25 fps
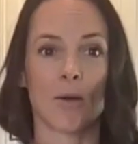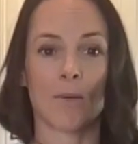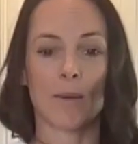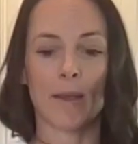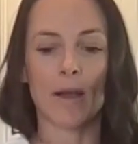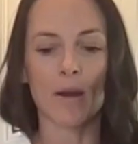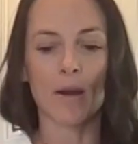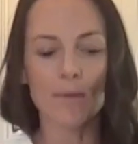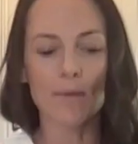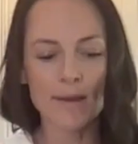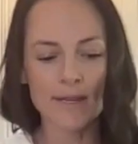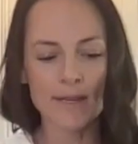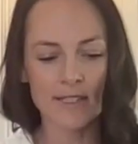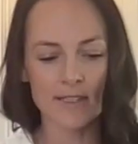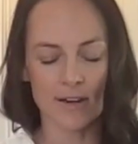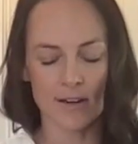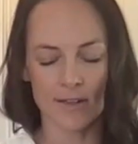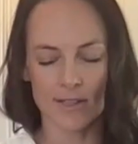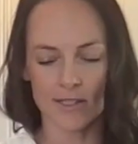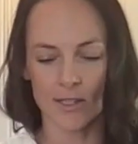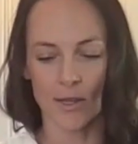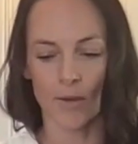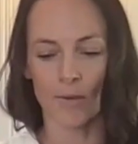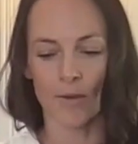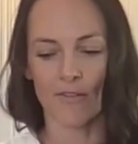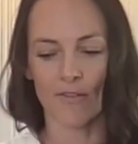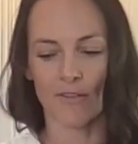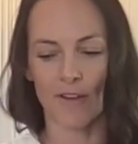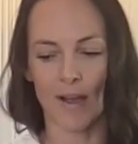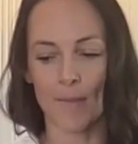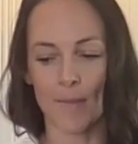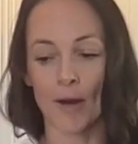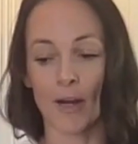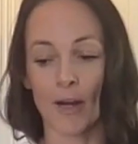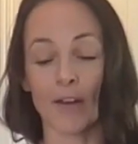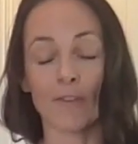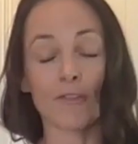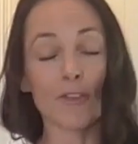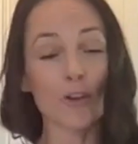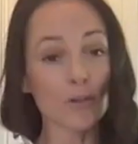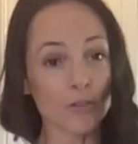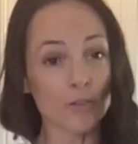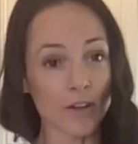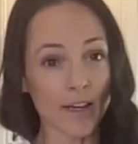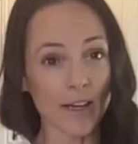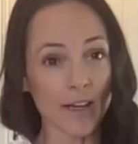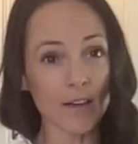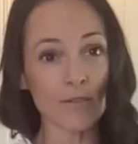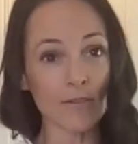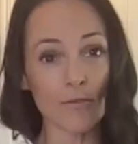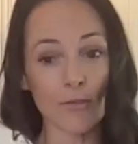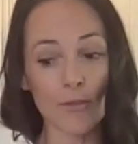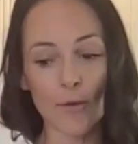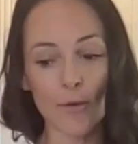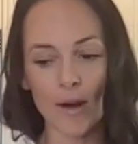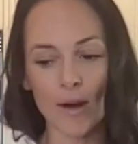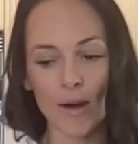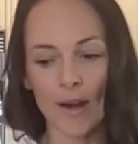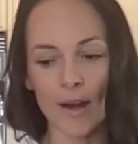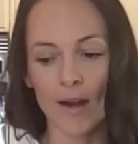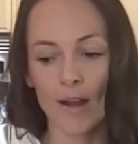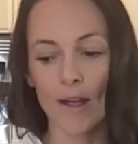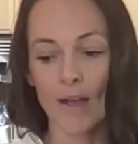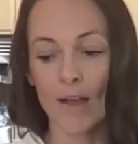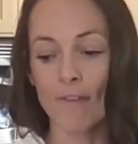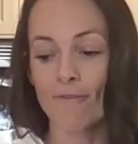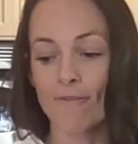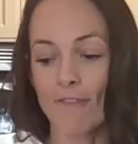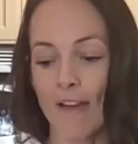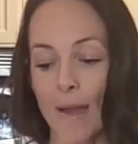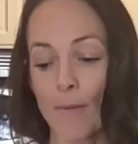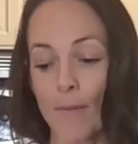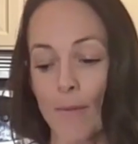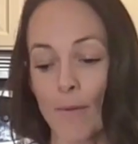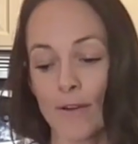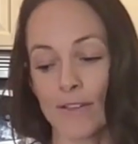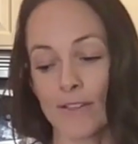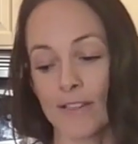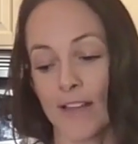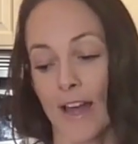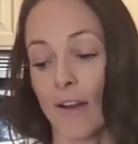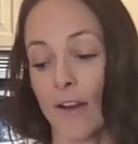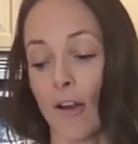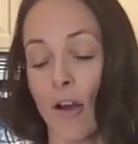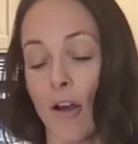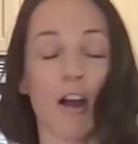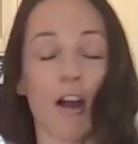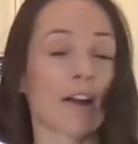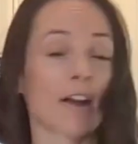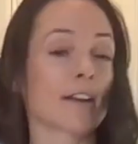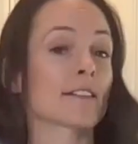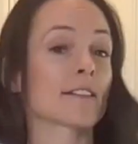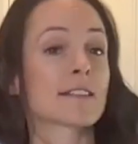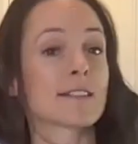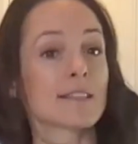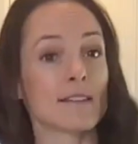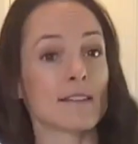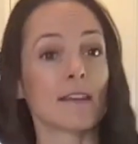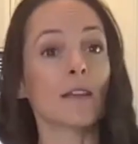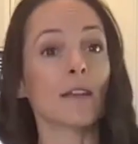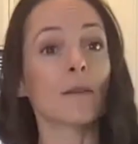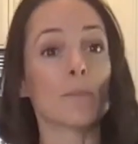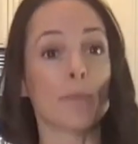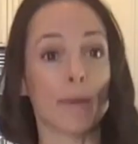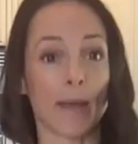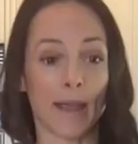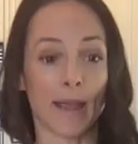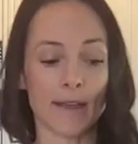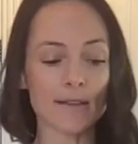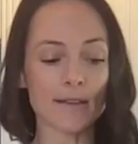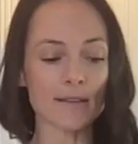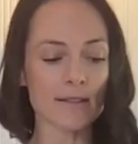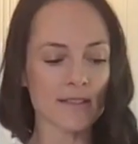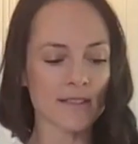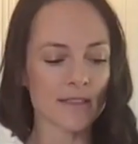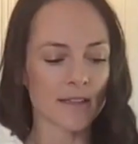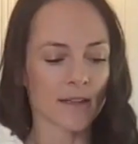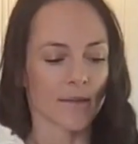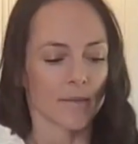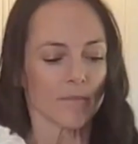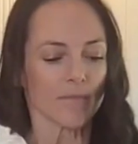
We always start slow with fiber. And if you're looking for fibers that aren't seed-based,